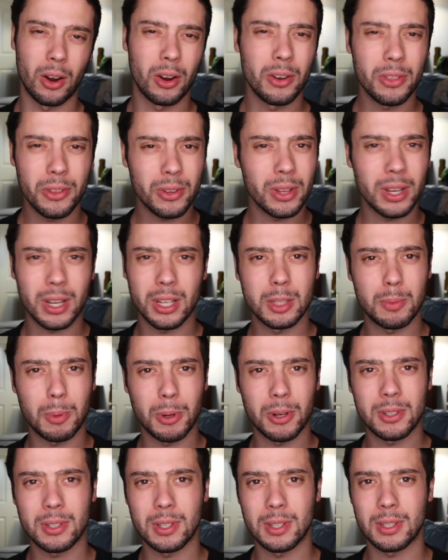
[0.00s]
Aren't there like
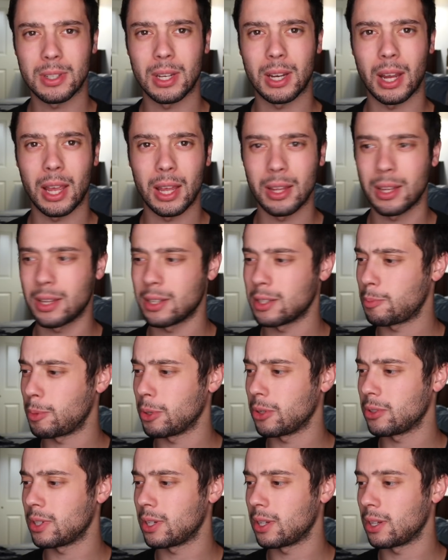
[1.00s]
conspiracies that aliens
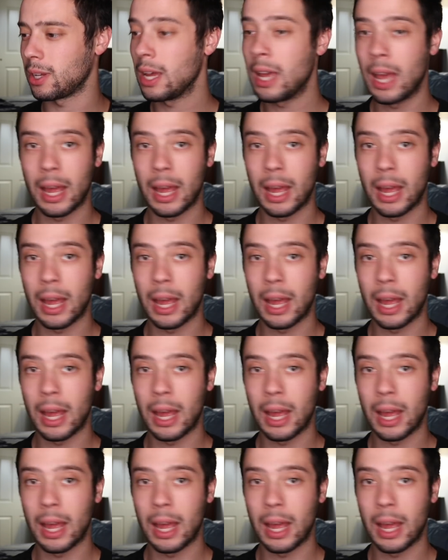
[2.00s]
built it?